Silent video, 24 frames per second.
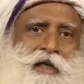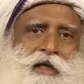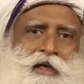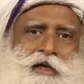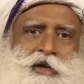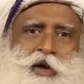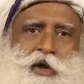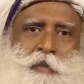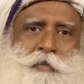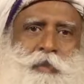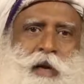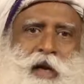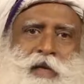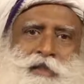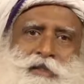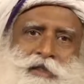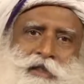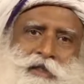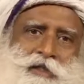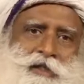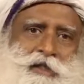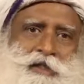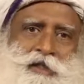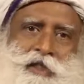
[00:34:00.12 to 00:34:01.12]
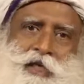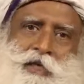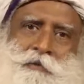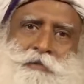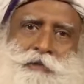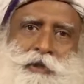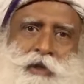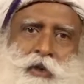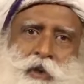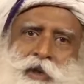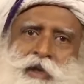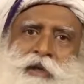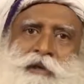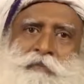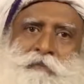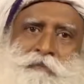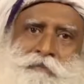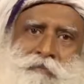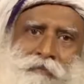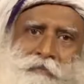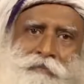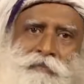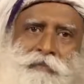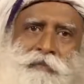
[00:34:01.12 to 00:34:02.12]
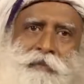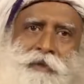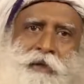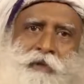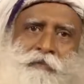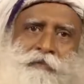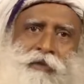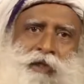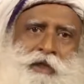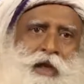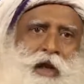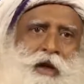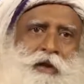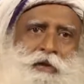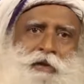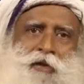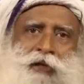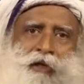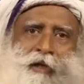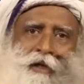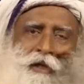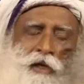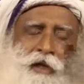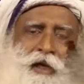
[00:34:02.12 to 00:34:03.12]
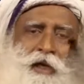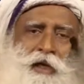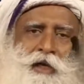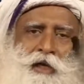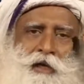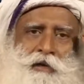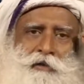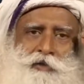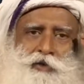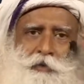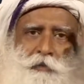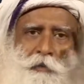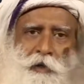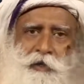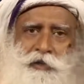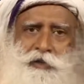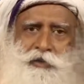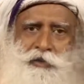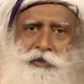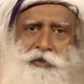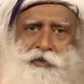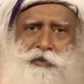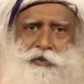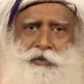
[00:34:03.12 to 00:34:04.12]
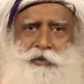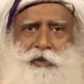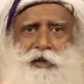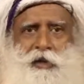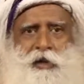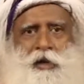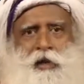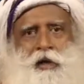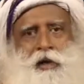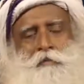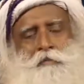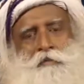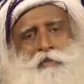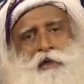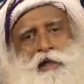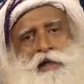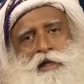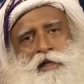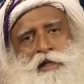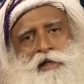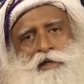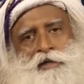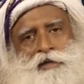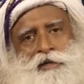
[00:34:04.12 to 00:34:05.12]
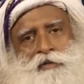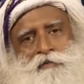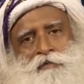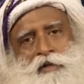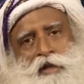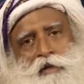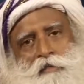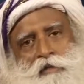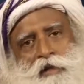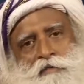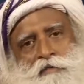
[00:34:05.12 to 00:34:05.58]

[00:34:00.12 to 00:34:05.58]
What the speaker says: need not pass, he just keeps going. Without learning 2+2, millions of them